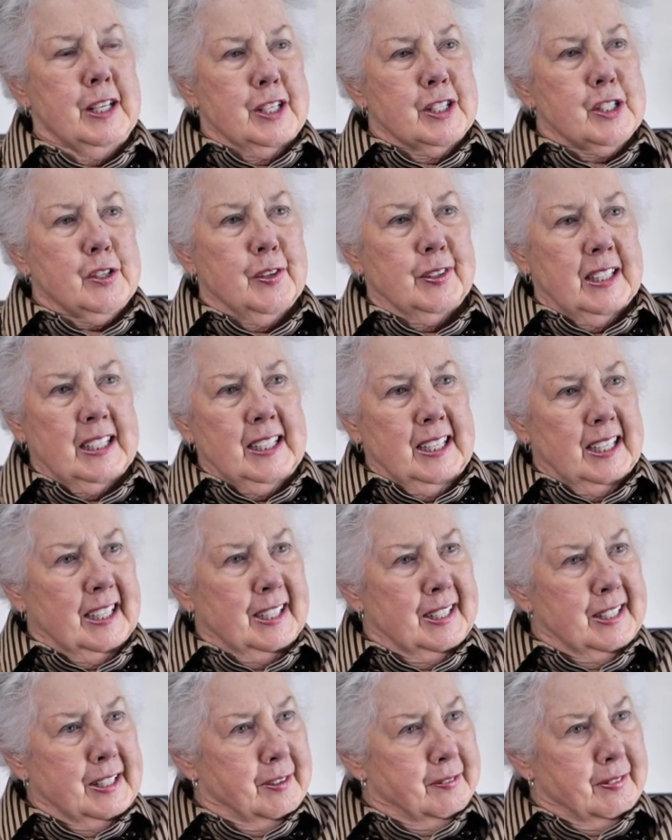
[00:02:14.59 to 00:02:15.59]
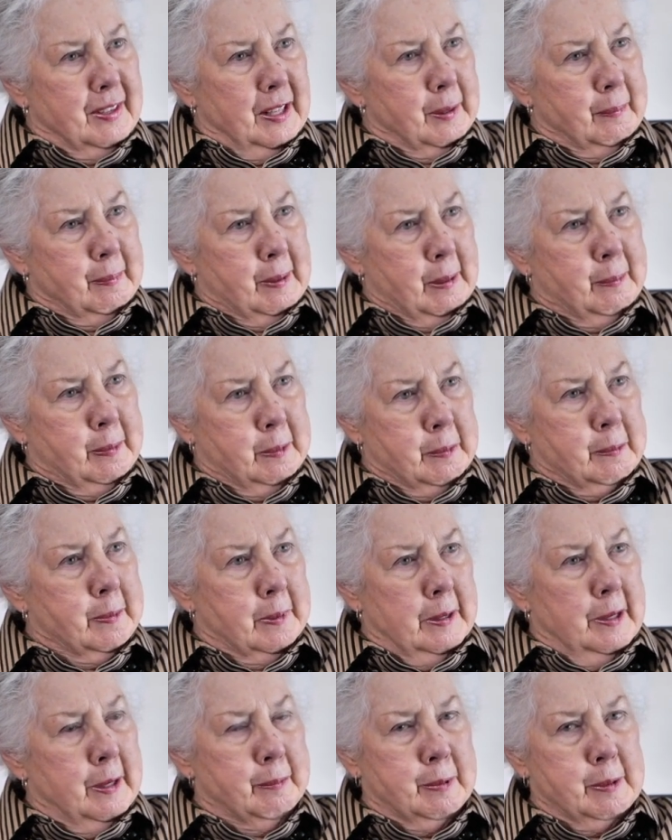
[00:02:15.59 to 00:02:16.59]
so that he can develop
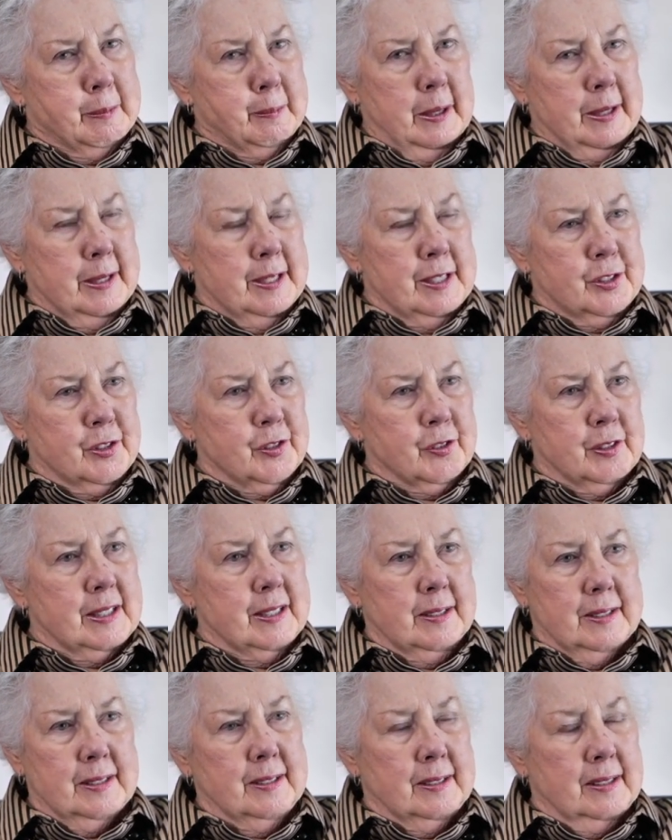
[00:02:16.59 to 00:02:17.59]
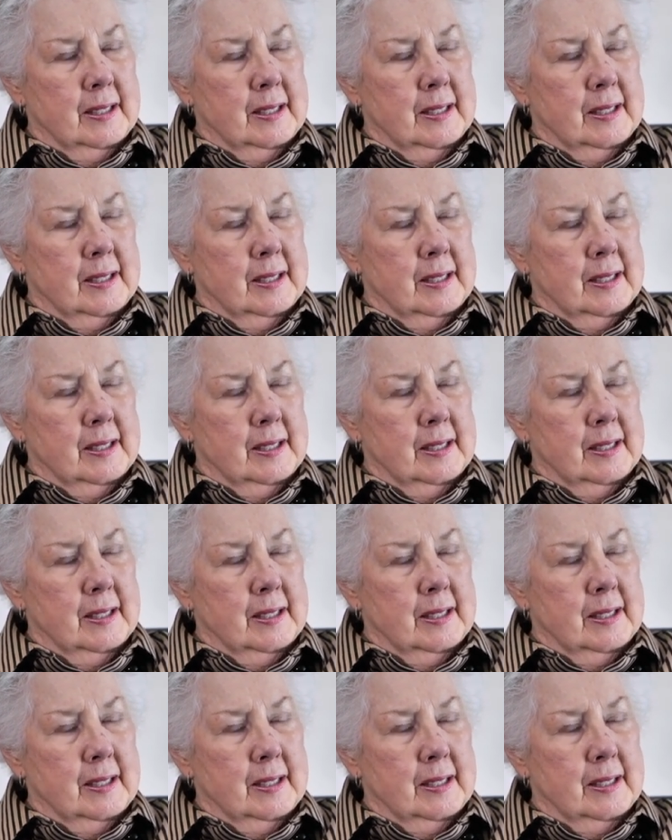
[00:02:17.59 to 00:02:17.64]
upper body strength.